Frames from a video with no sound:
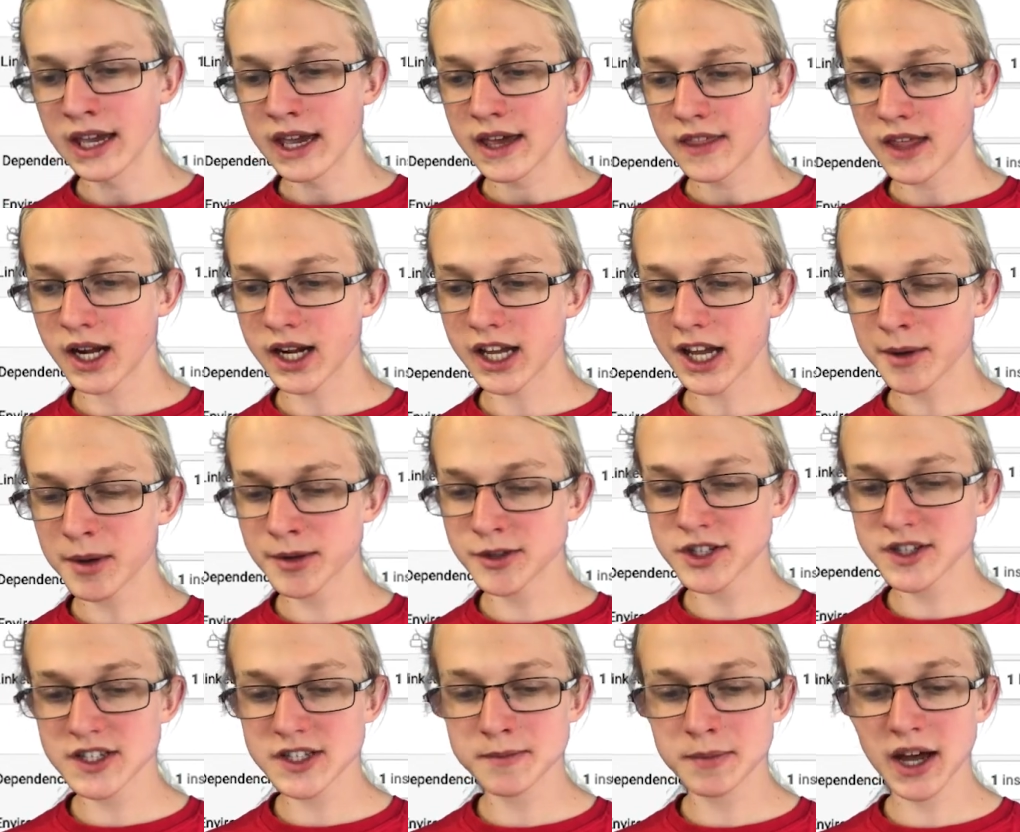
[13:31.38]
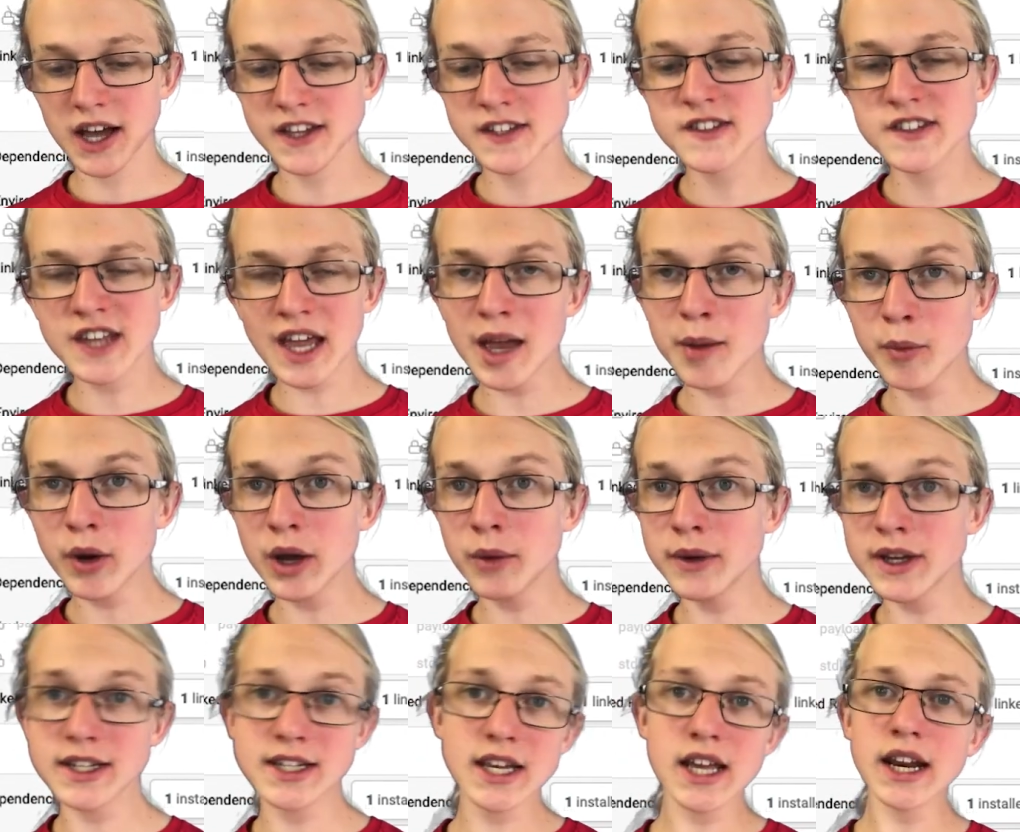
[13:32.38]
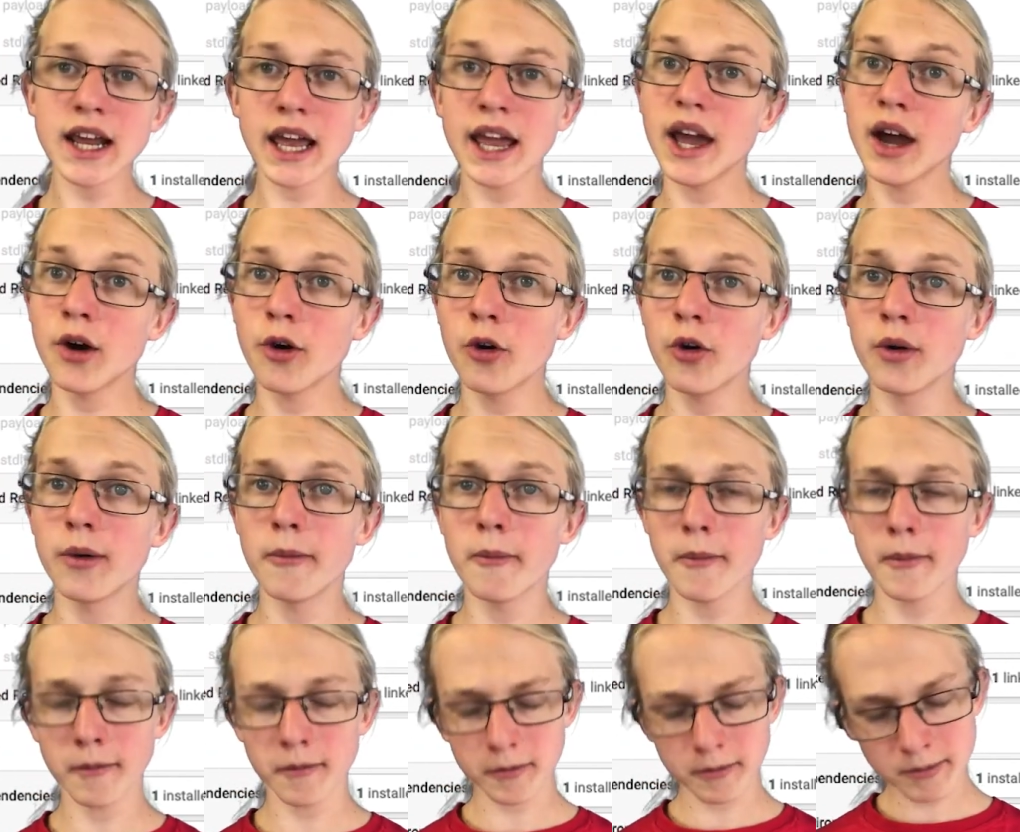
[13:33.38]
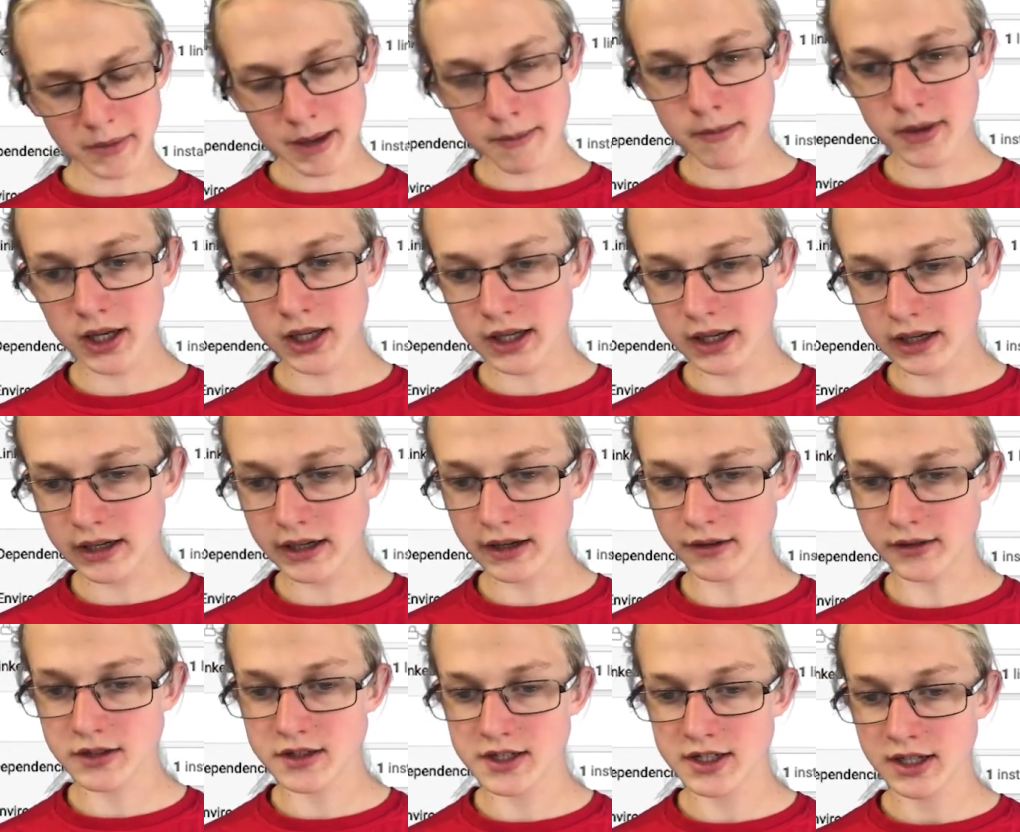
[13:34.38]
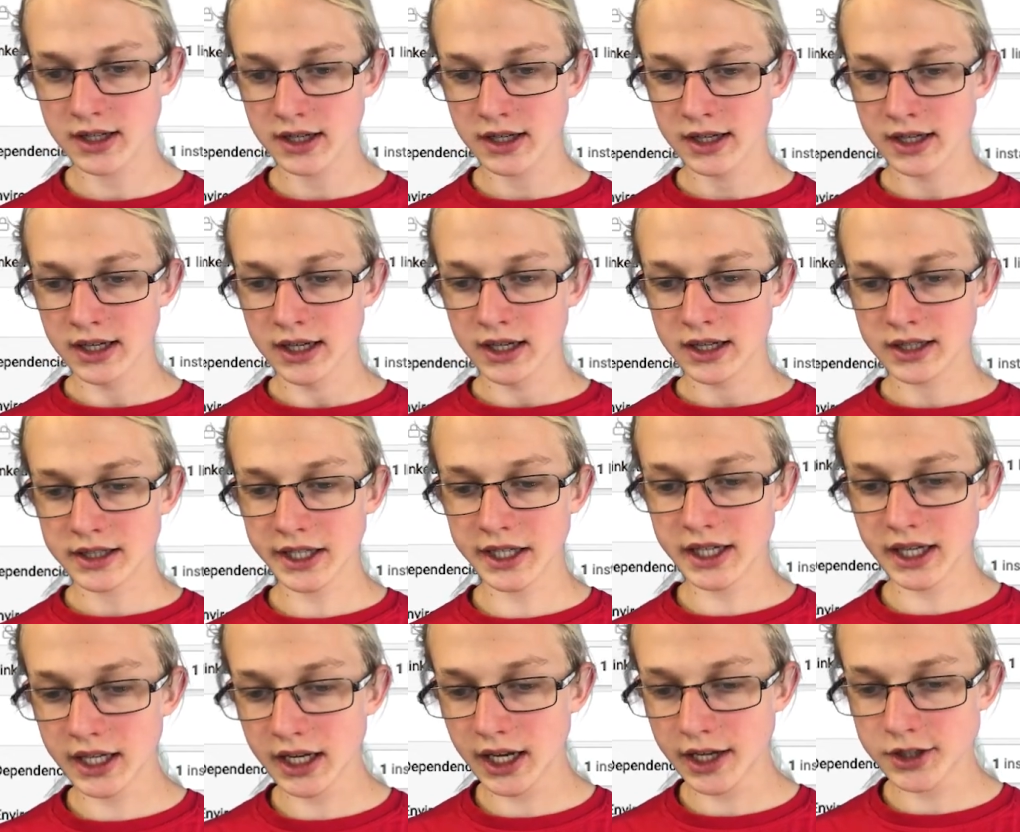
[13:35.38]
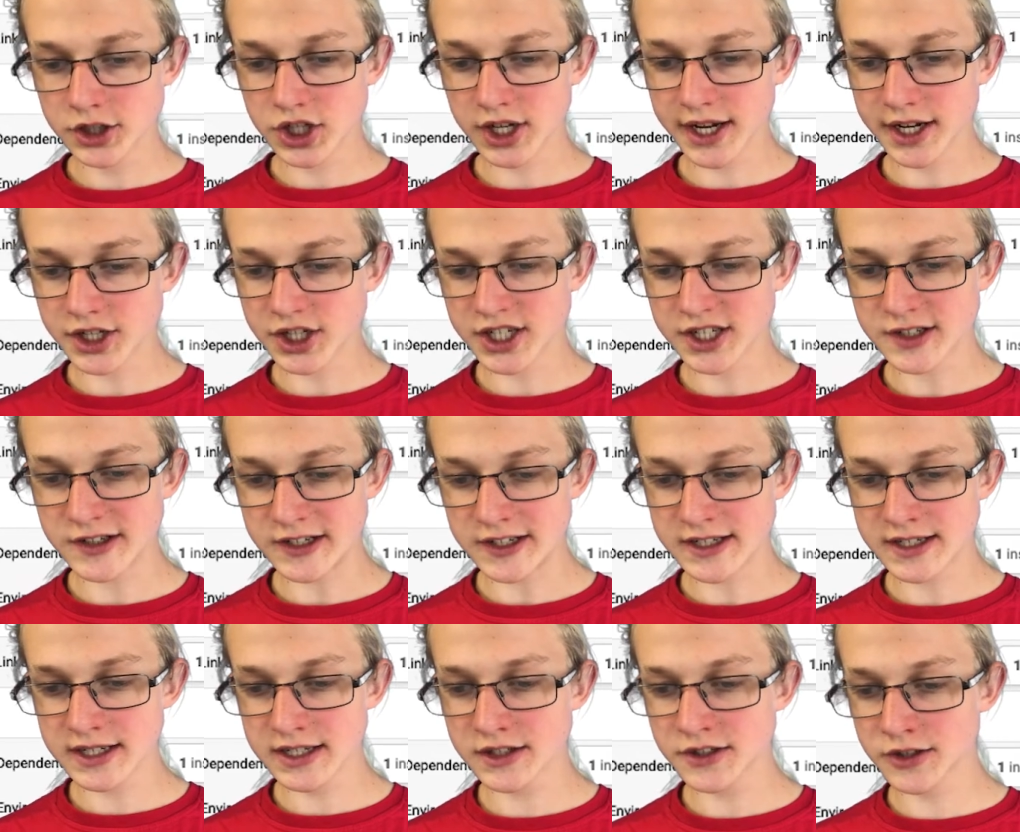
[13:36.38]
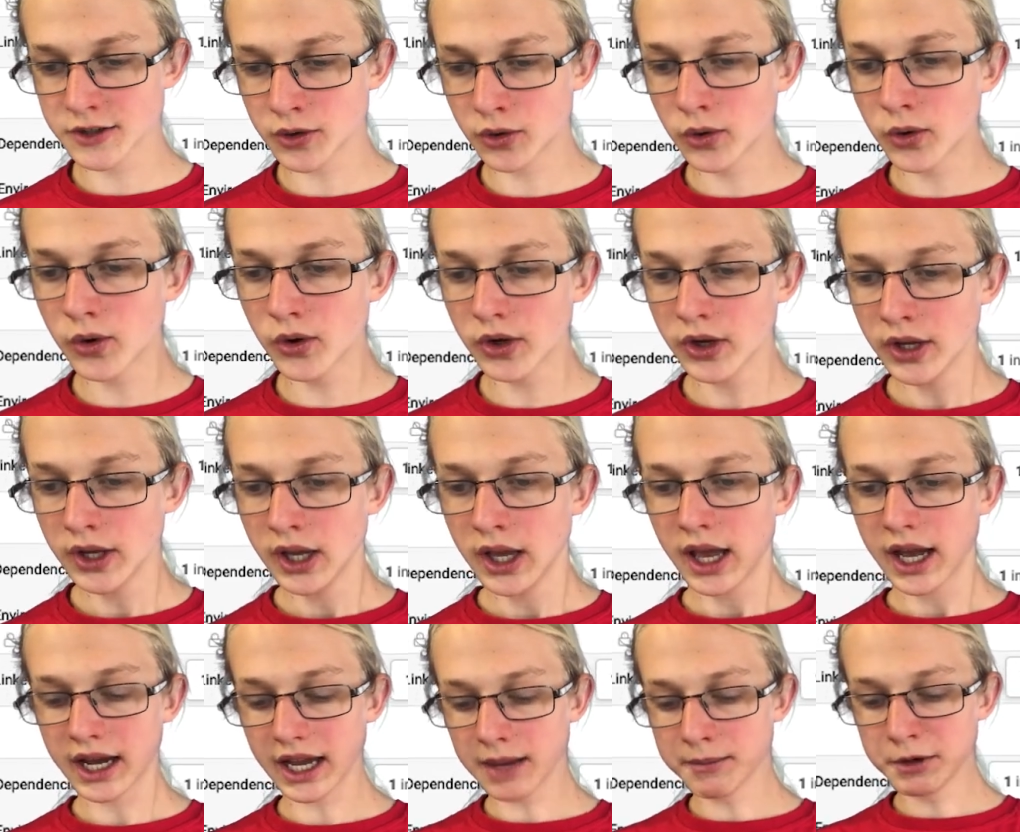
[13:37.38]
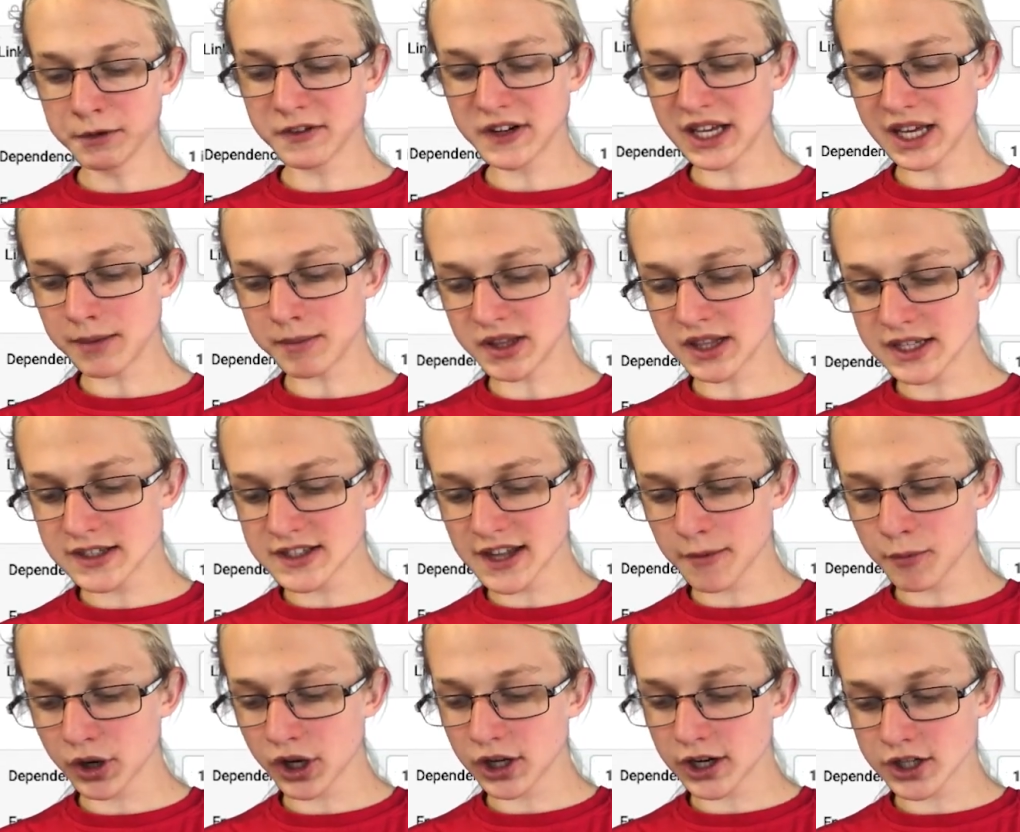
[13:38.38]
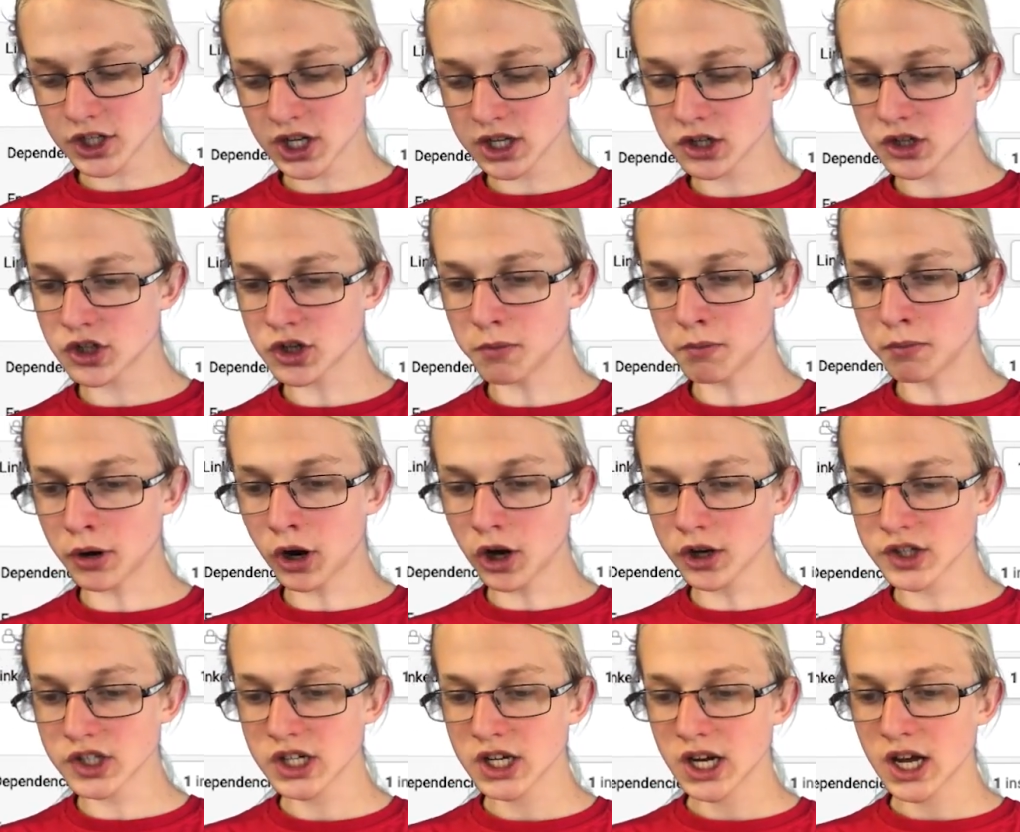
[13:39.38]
Then come up to this bar, same way we did our member count. Click it and change it to Discord. Come over to here, but this time we're going to change it to bot_mention.